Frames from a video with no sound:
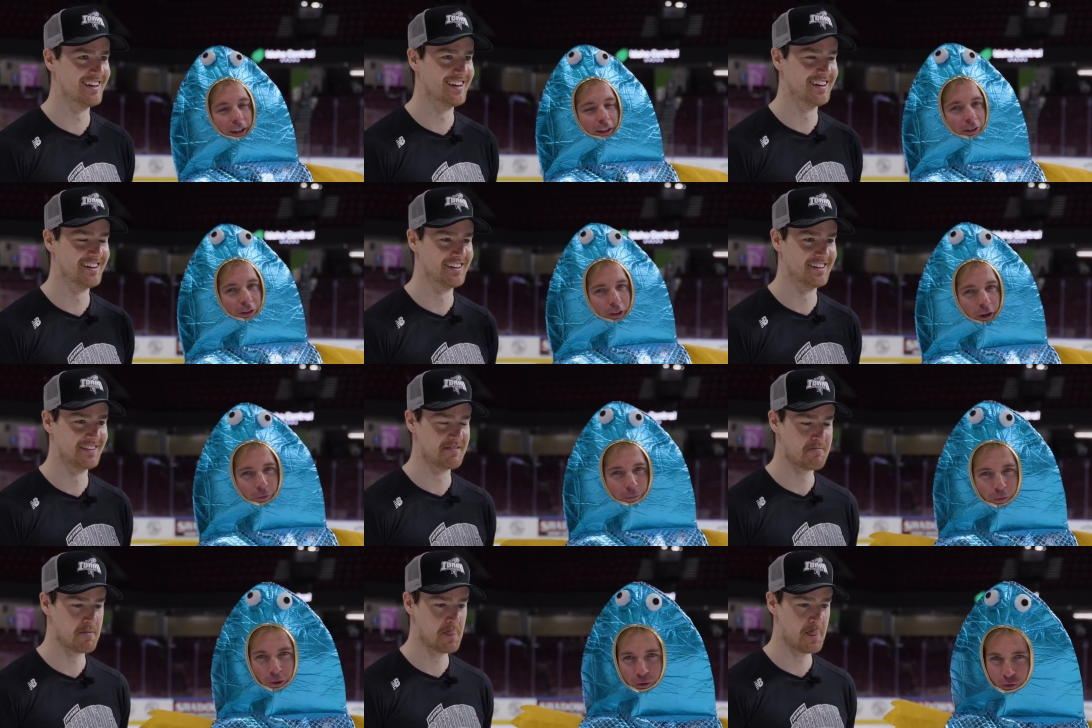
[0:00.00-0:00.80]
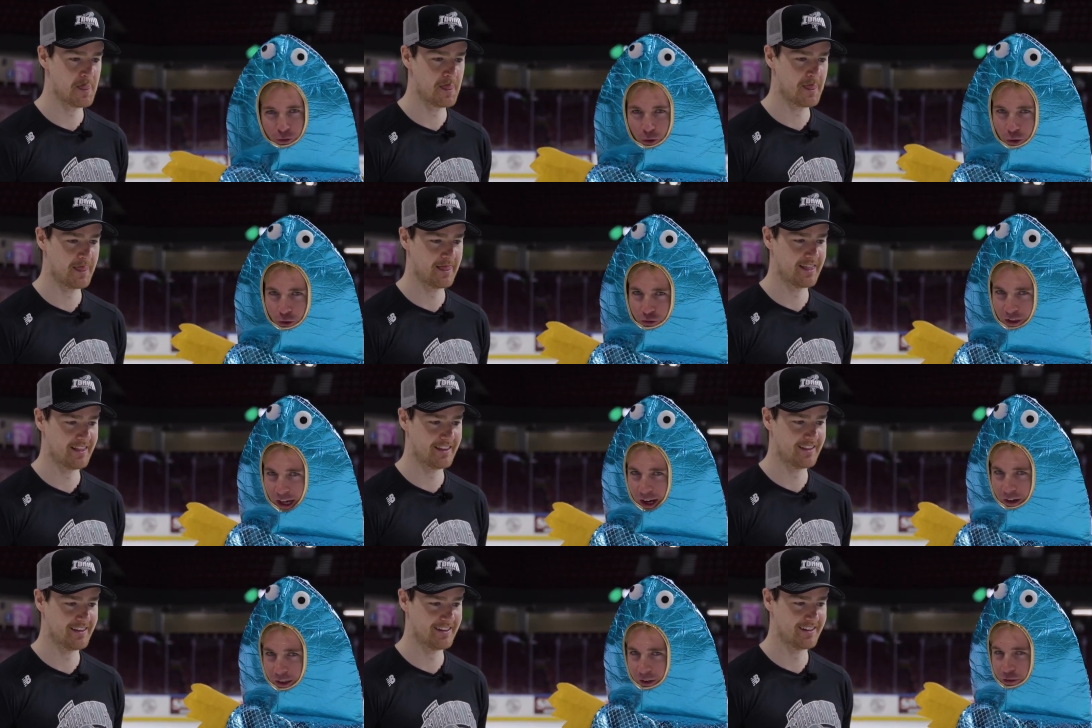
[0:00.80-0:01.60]
Speaker 1: This is our first goal
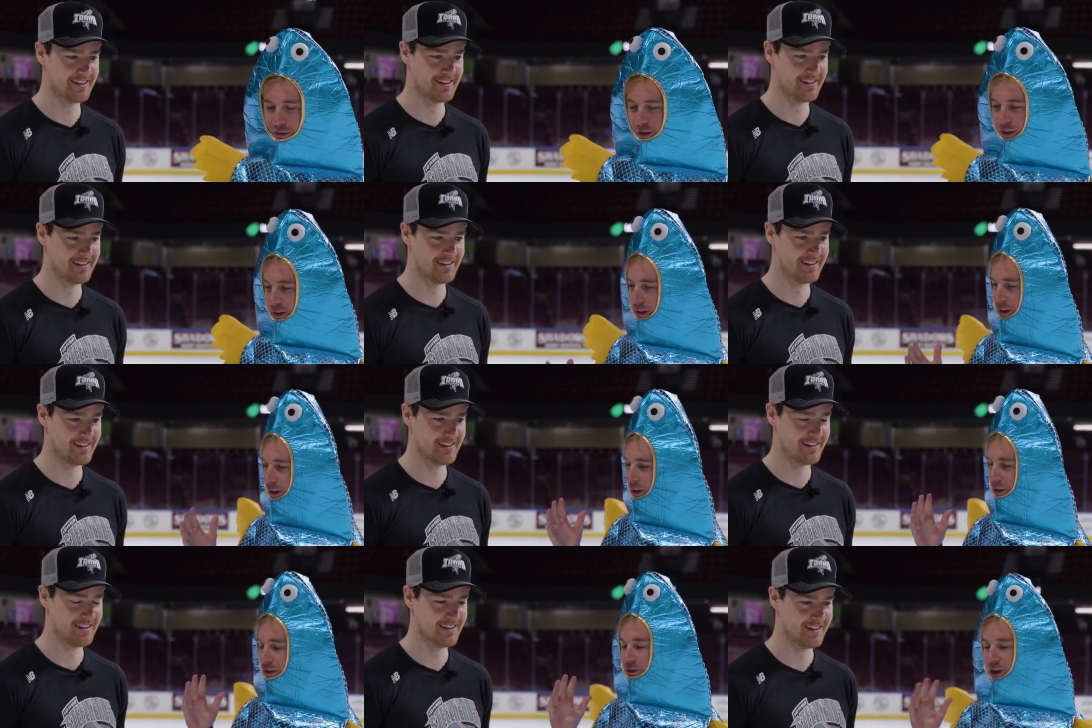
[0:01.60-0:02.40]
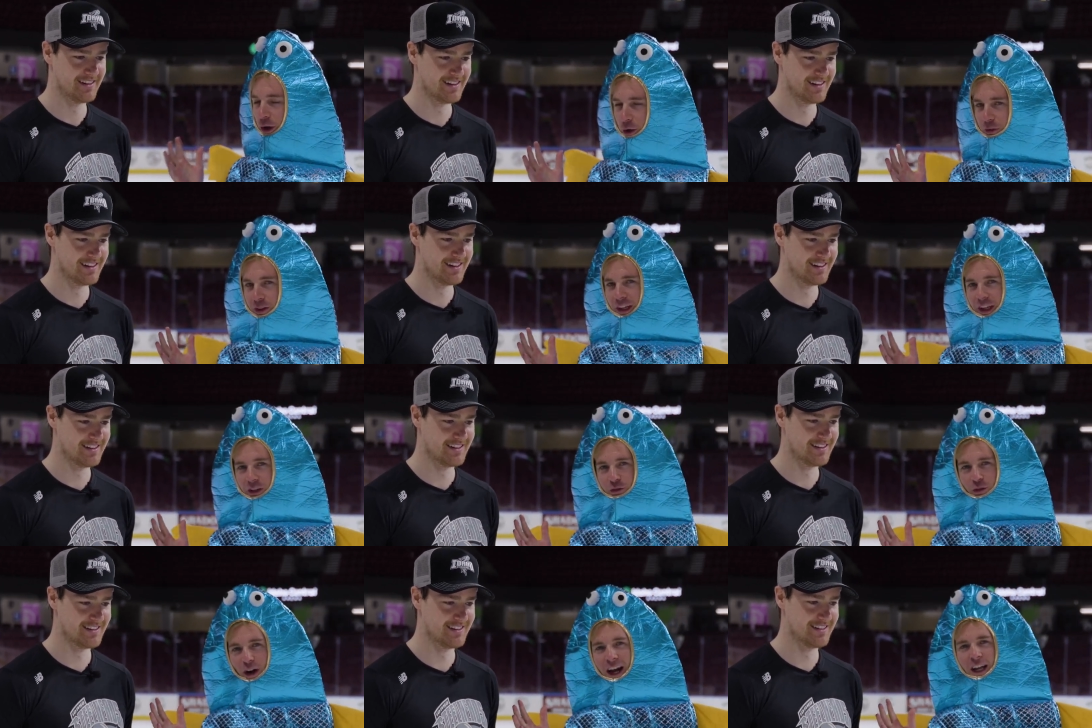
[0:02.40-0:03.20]
challenge. Joe's going
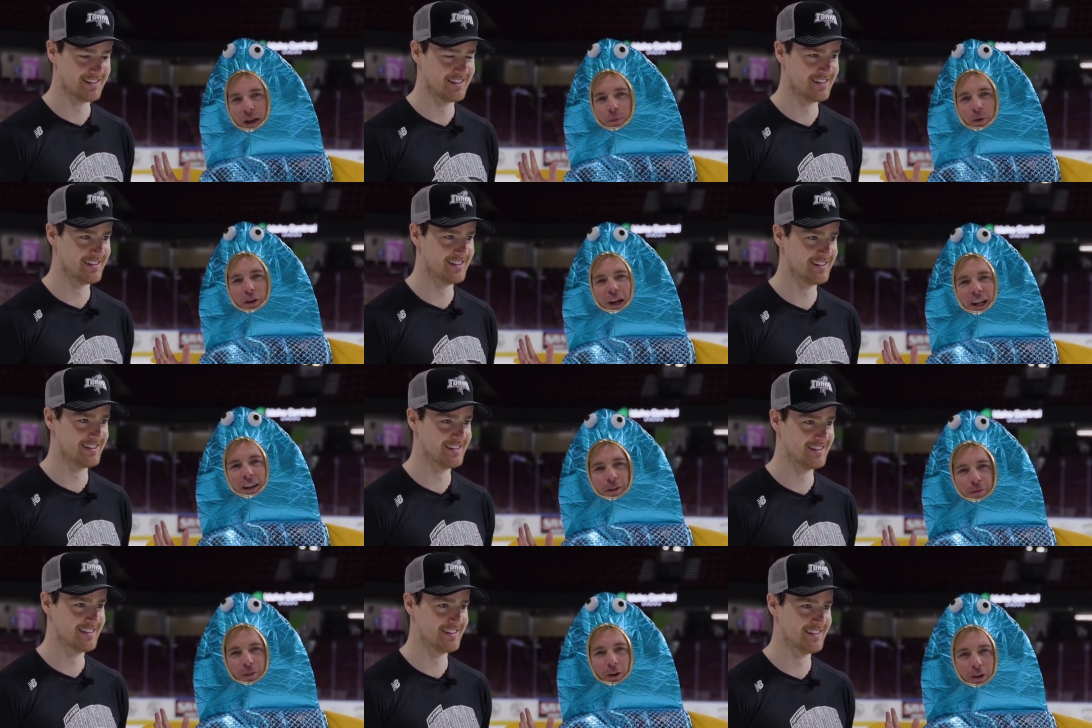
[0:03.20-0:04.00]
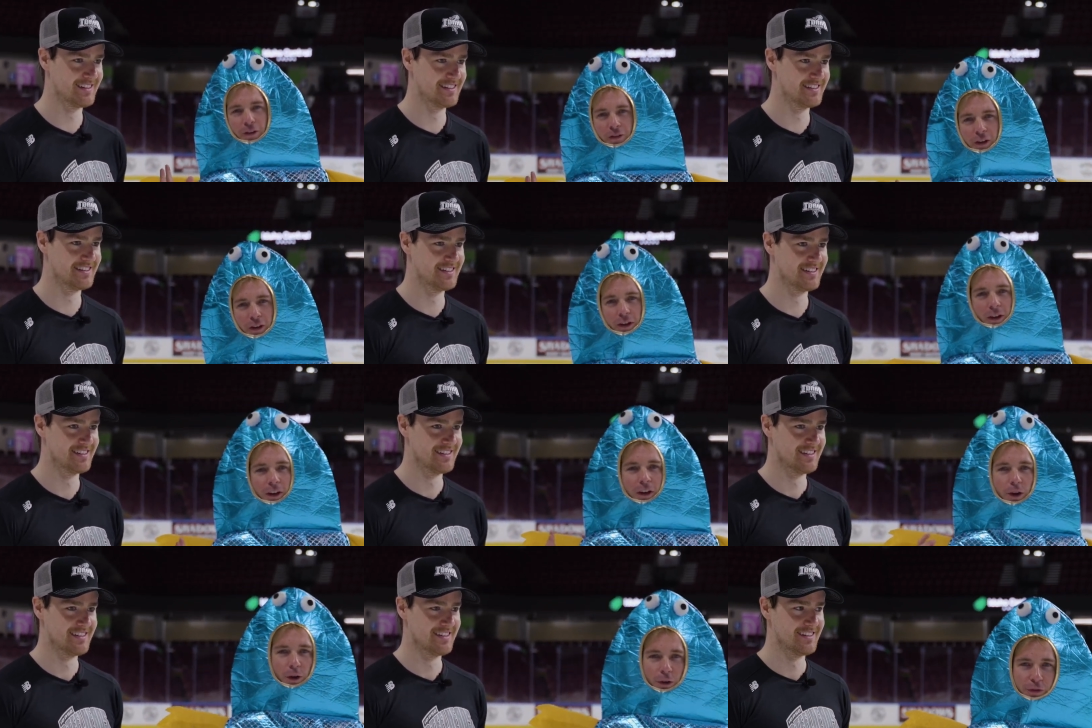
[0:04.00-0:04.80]
to try to predict the first
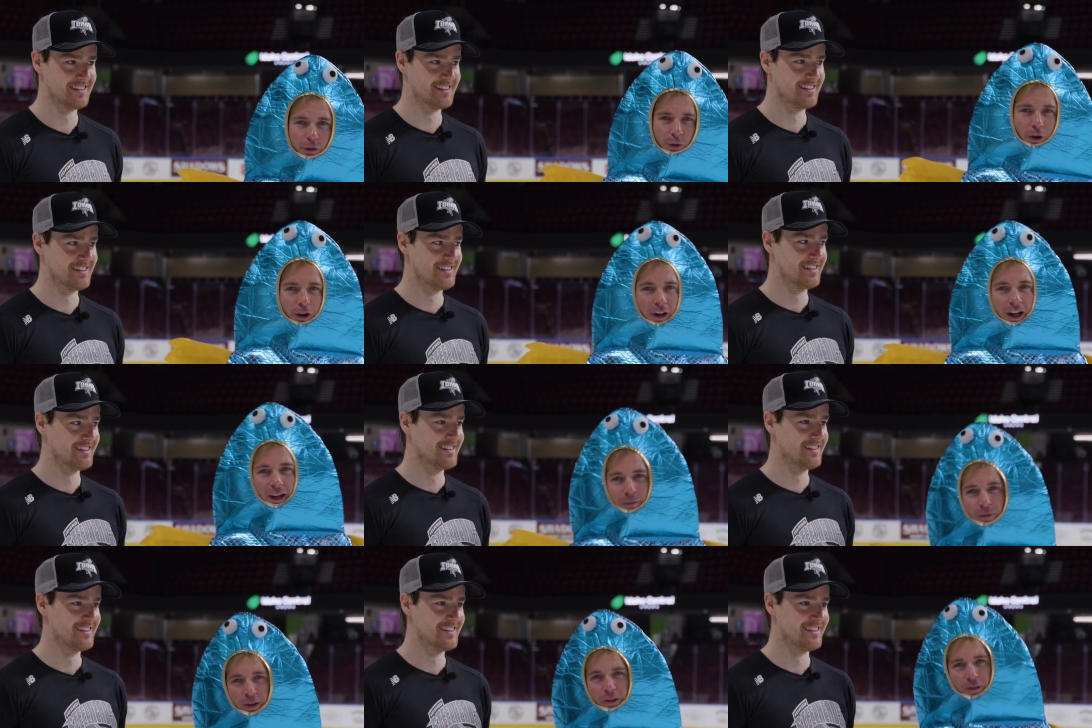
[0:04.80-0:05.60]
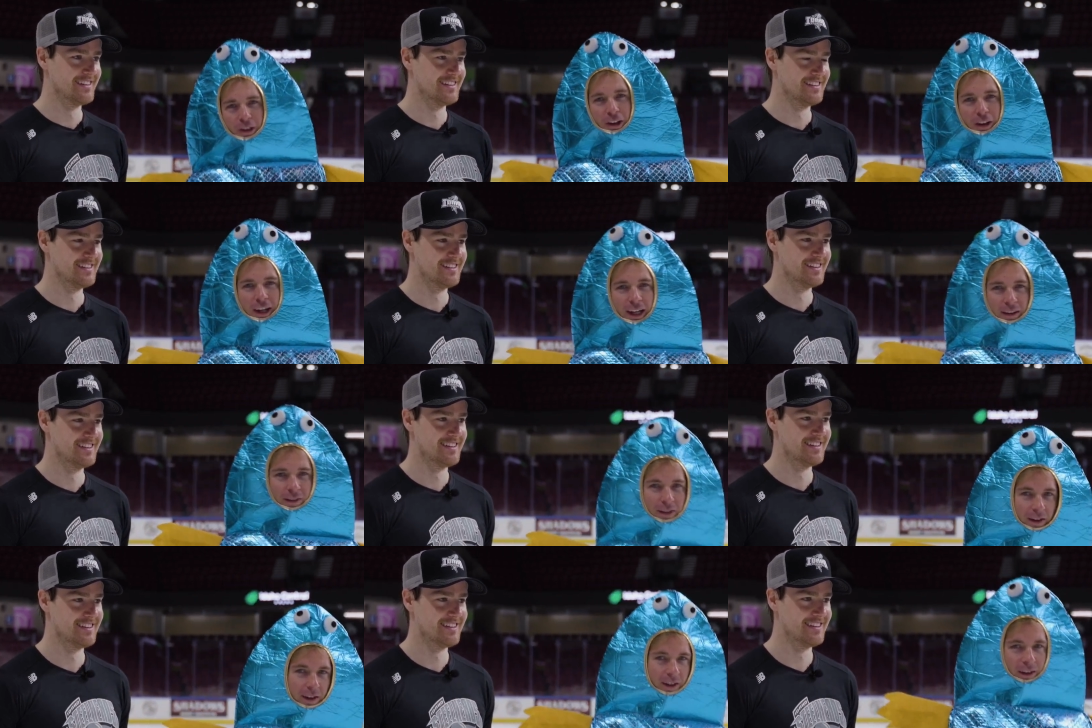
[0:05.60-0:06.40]
goal scorer tonight for the Steelheads.
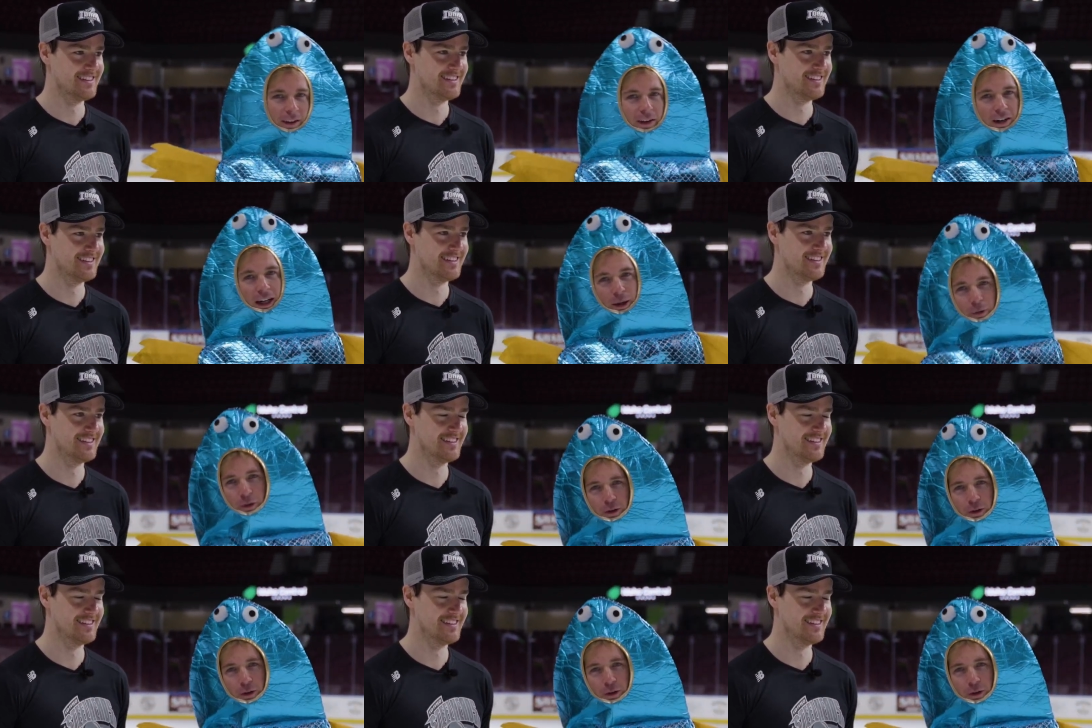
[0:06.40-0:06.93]
I will